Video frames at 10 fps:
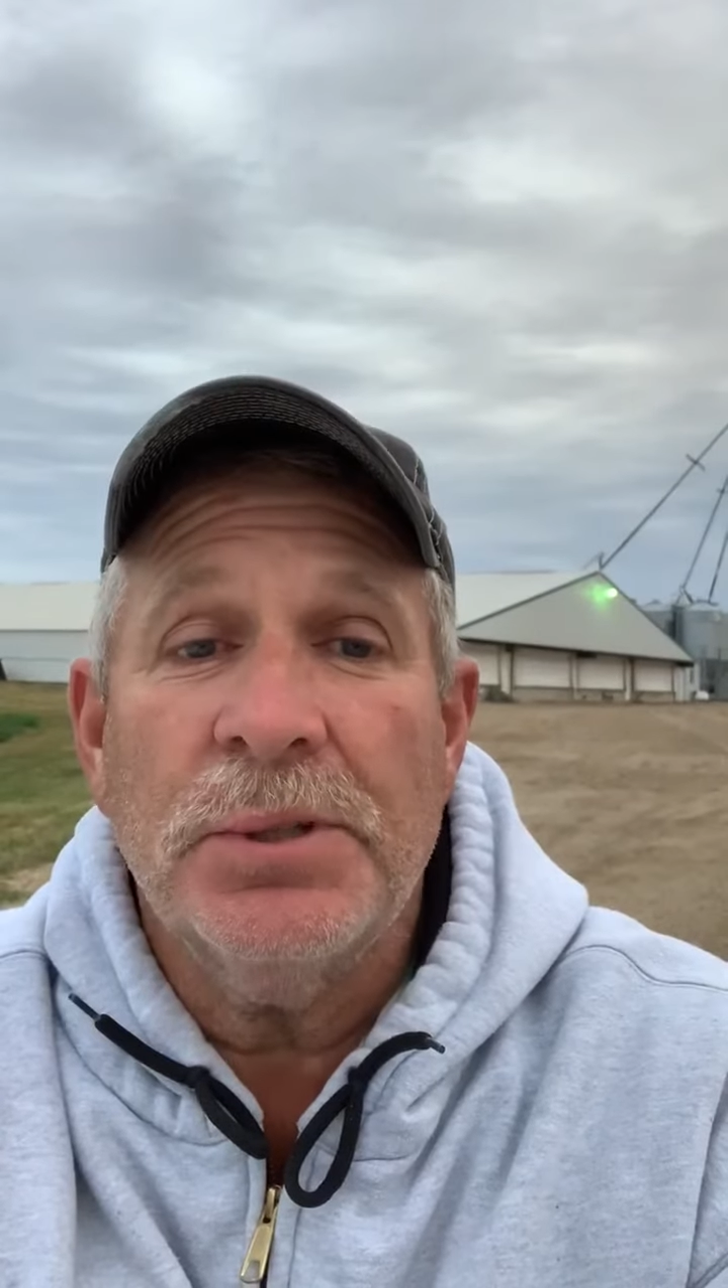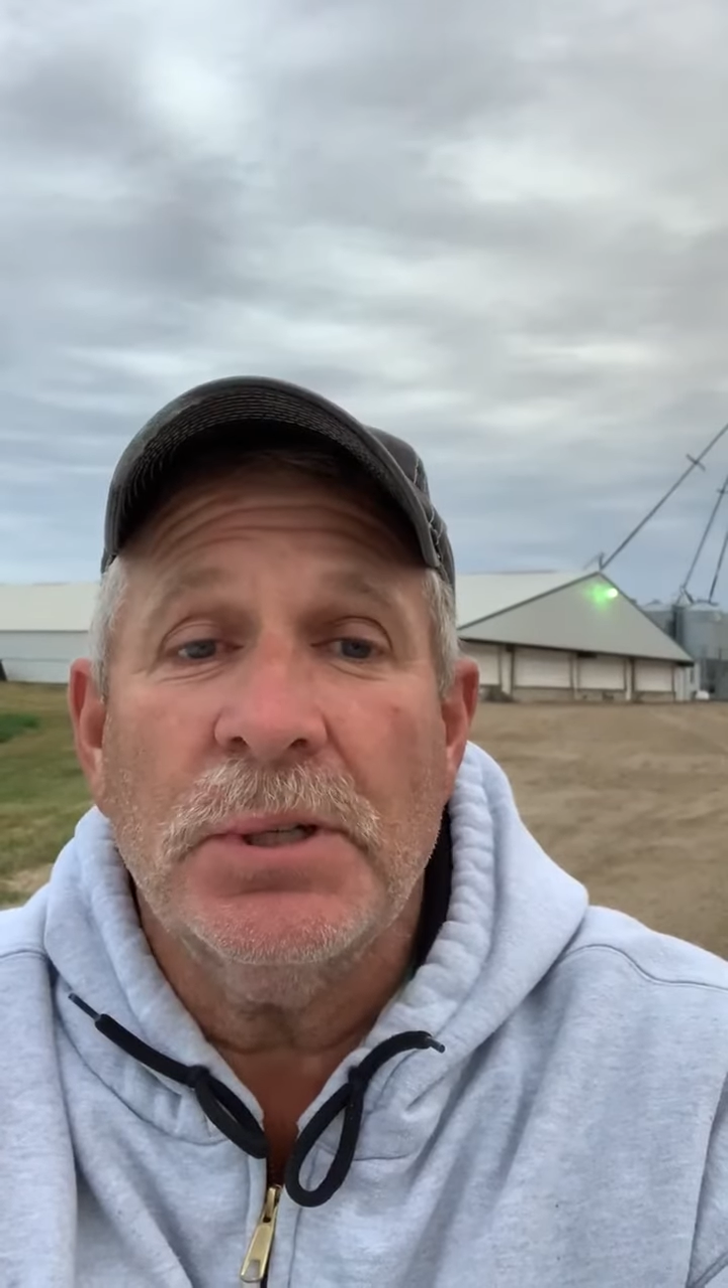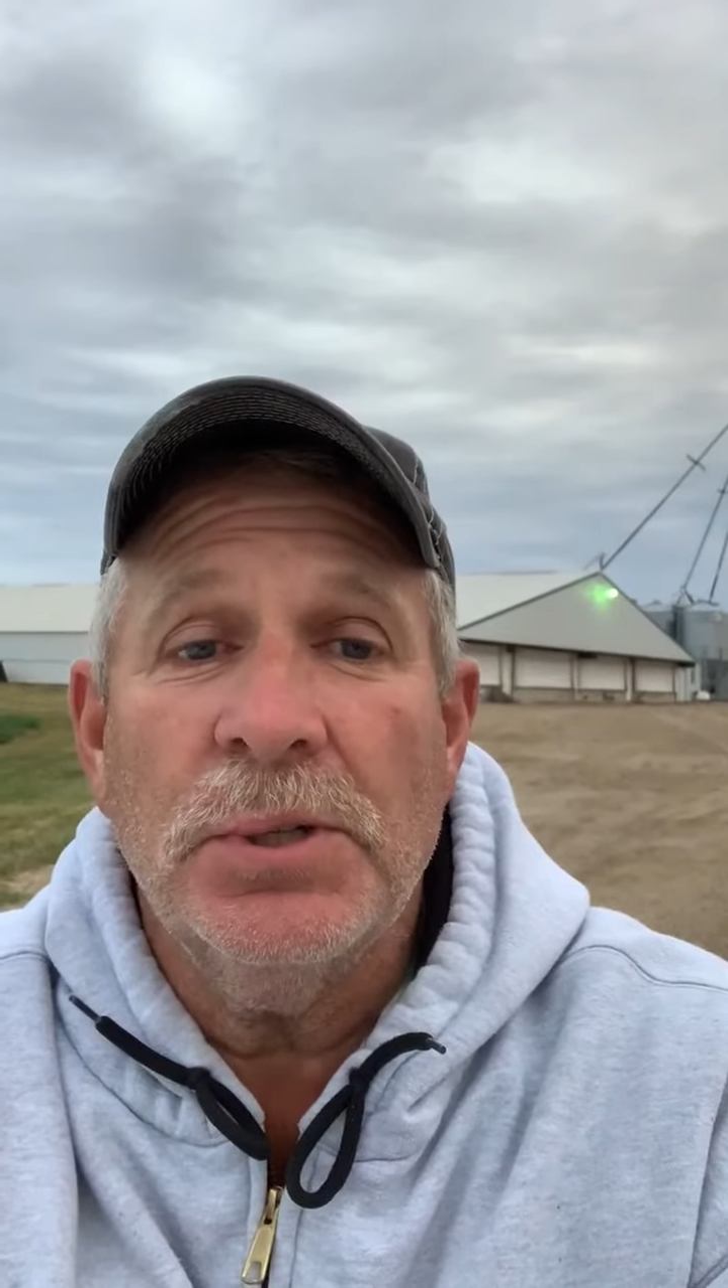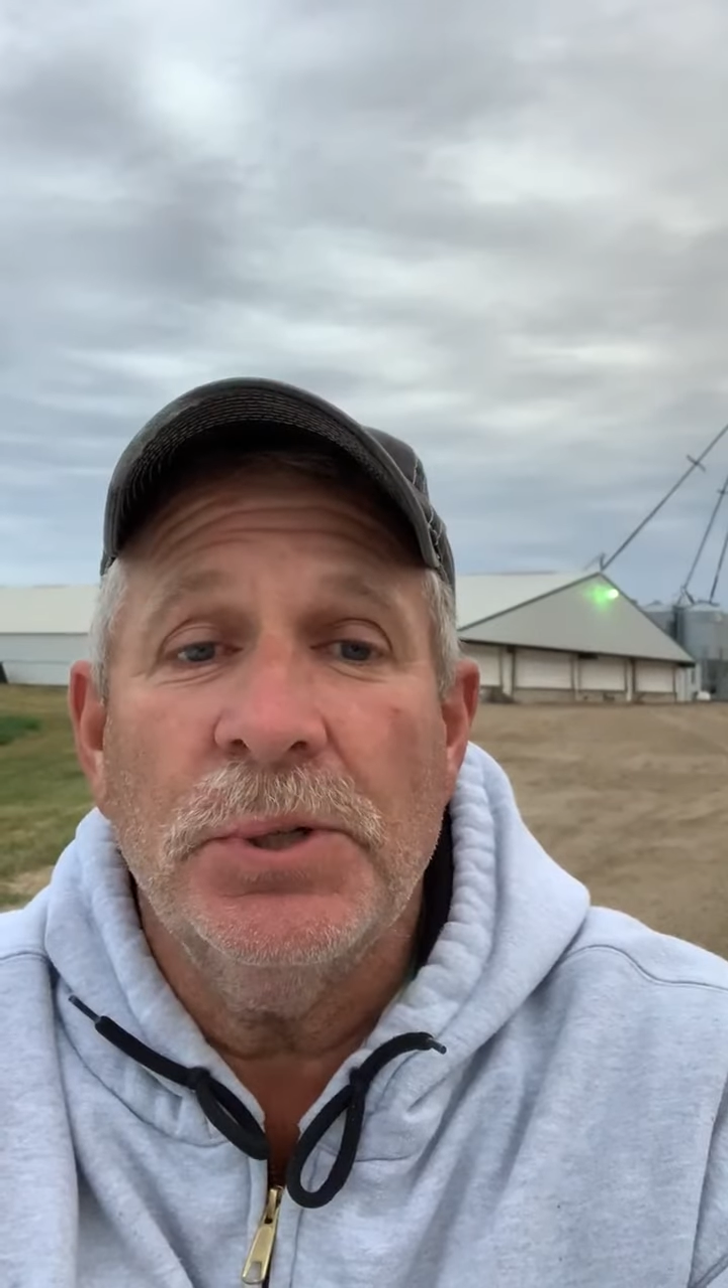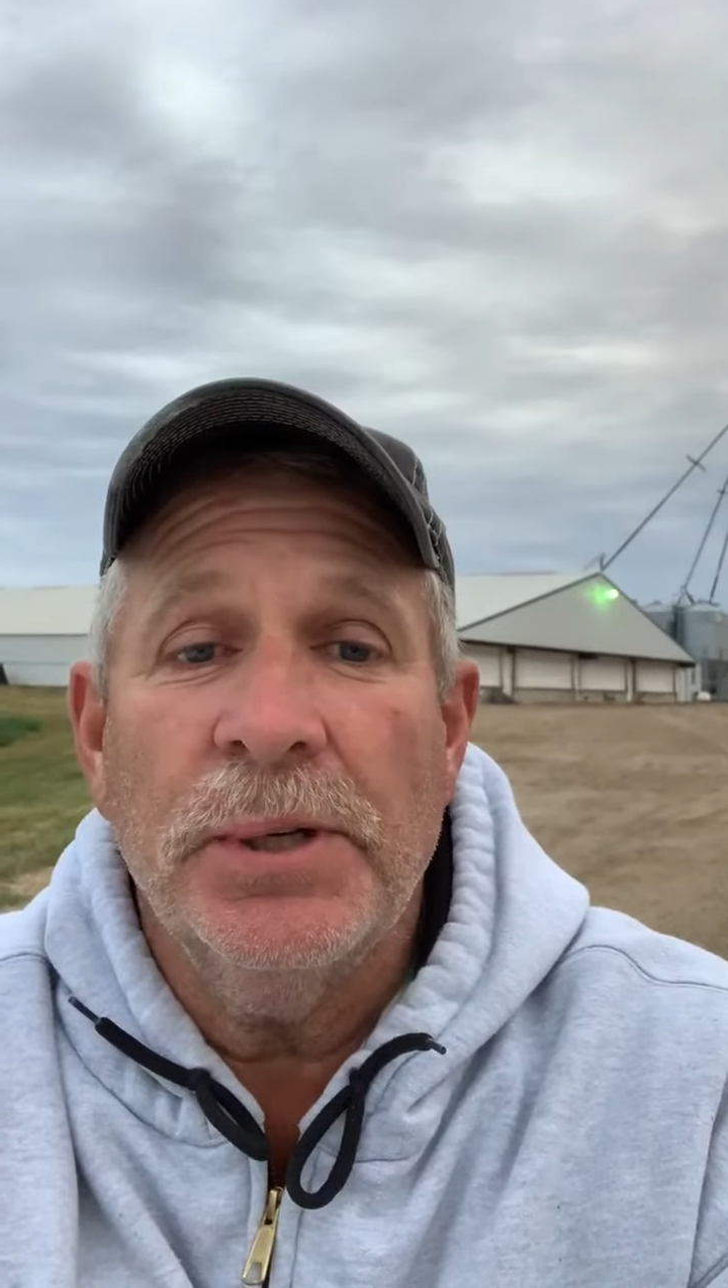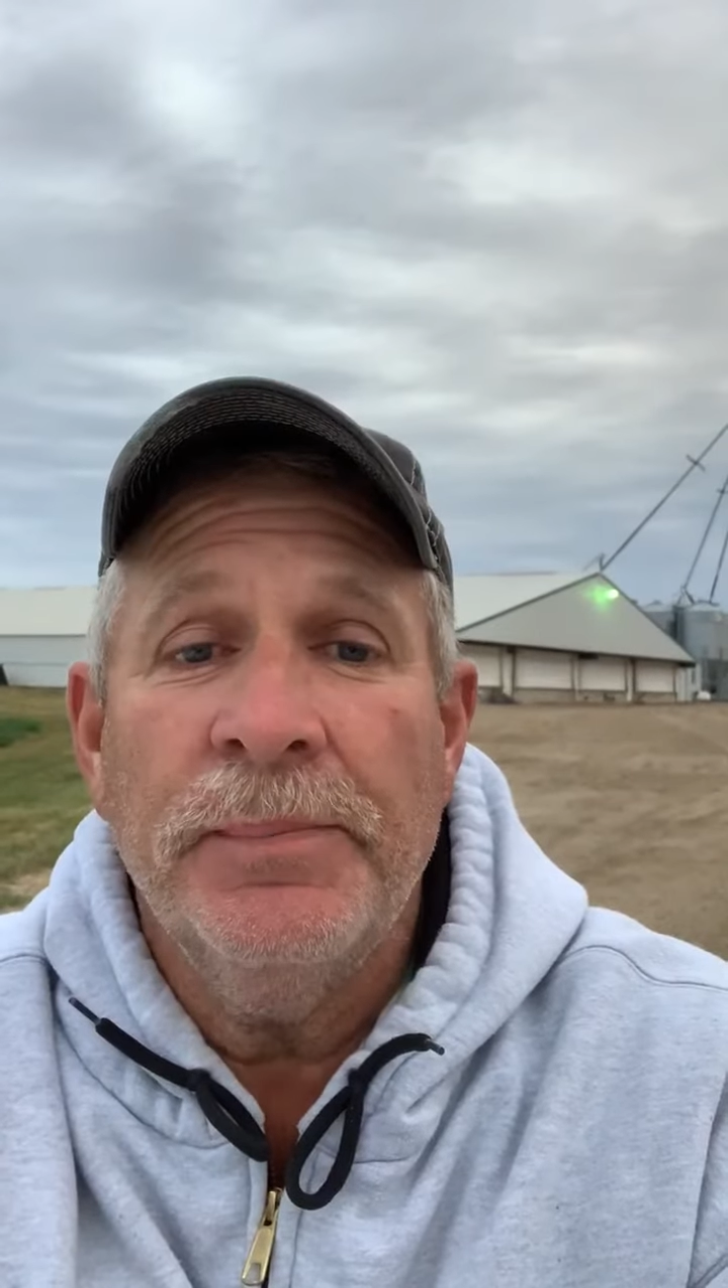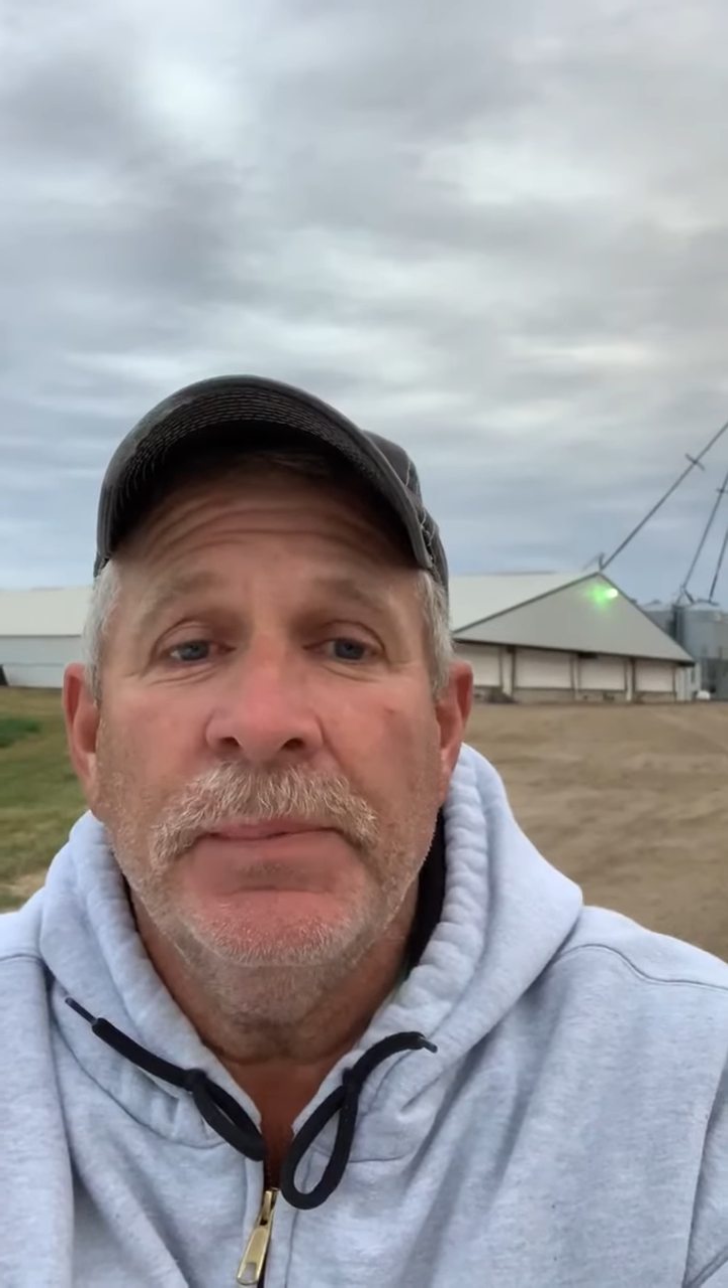Dakota.